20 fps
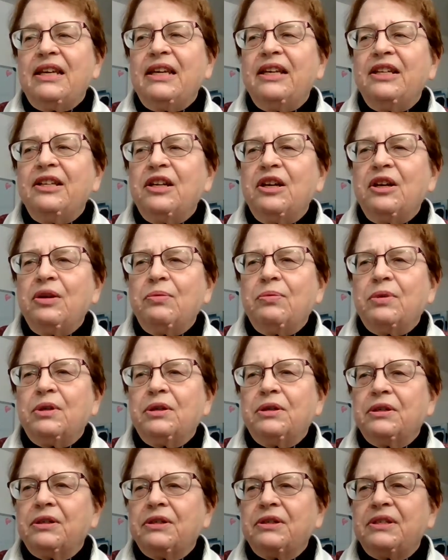in our
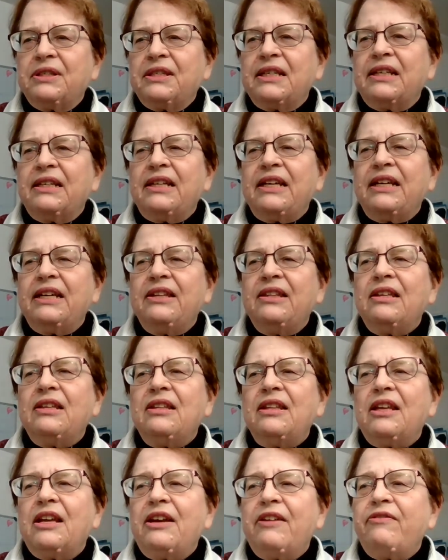words, and in the
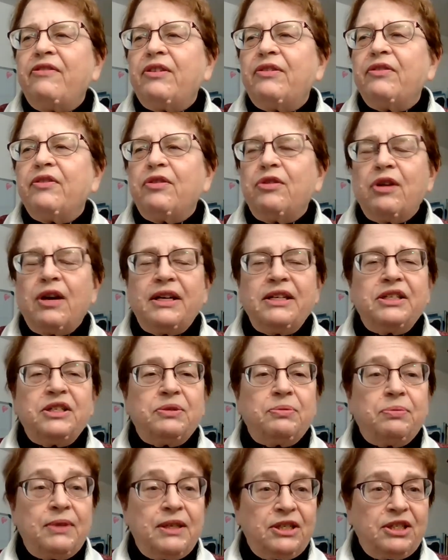love of
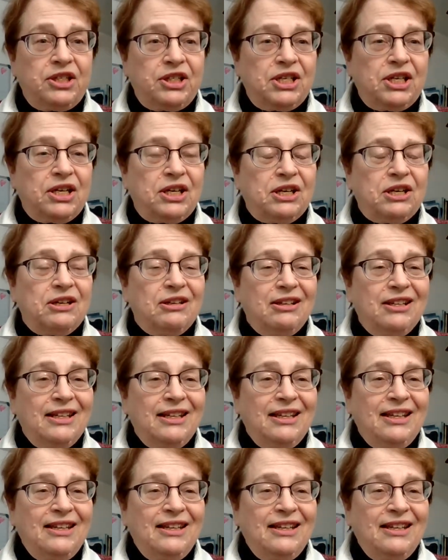Christ we share